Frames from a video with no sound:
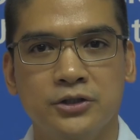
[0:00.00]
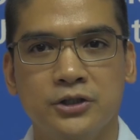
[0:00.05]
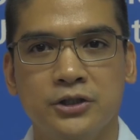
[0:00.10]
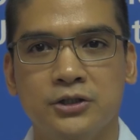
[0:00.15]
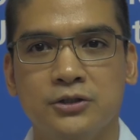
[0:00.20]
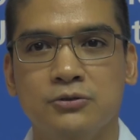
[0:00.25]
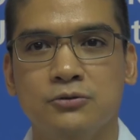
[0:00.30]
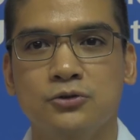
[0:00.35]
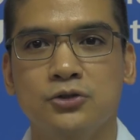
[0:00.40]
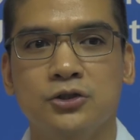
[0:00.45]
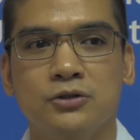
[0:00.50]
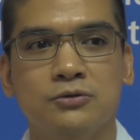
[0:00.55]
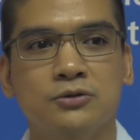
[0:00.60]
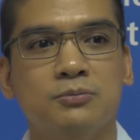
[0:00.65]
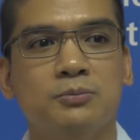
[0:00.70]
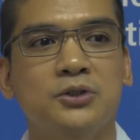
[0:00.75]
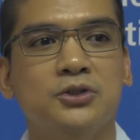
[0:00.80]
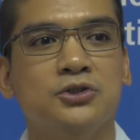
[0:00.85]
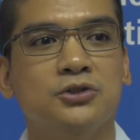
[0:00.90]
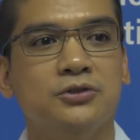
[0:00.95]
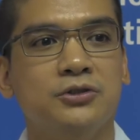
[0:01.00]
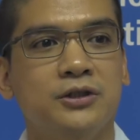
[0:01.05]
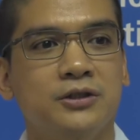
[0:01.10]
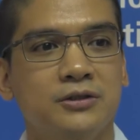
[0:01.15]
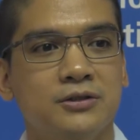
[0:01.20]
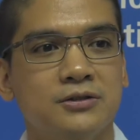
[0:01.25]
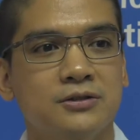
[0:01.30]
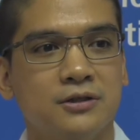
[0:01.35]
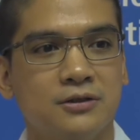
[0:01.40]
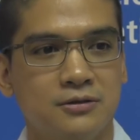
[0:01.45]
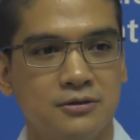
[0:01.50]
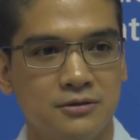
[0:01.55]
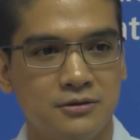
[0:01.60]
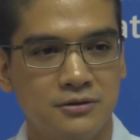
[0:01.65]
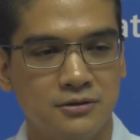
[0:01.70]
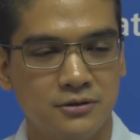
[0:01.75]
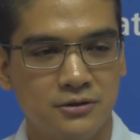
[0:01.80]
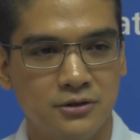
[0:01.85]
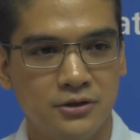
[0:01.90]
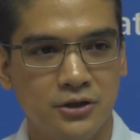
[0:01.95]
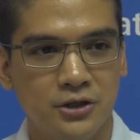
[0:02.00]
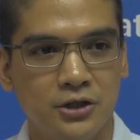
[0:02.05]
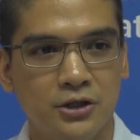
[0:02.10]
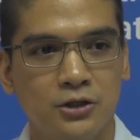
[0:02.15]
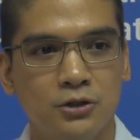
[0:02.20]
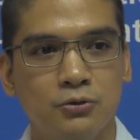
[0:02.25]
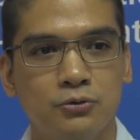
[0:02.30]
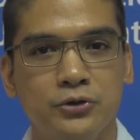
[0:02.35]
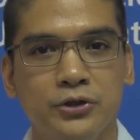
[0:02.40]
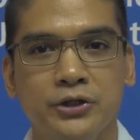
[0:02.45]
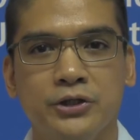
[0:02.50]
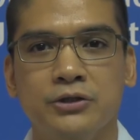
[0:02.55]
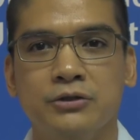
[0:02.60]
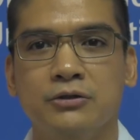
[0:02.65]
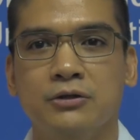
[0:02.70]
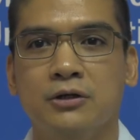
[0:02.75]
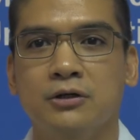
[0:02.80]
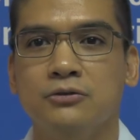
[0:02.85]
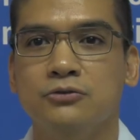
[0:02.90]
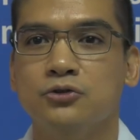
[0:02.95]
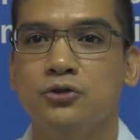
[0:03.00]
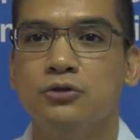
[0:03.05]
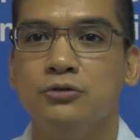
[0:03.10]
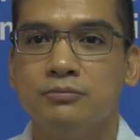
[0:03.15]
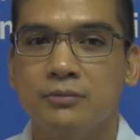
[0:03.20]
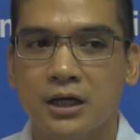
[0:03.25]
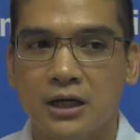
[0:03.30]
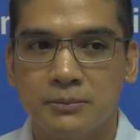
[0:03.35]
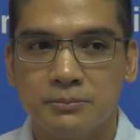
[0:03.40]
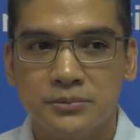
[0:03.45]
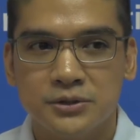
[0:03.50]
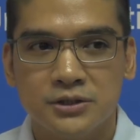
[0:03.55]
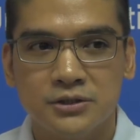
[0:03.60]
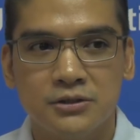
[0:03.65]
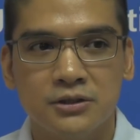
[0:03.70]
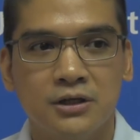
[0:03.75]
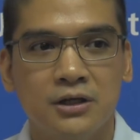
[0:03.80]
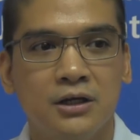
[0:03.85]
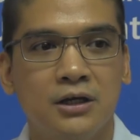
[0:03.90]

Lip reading: into geospatial datasets, including drone maps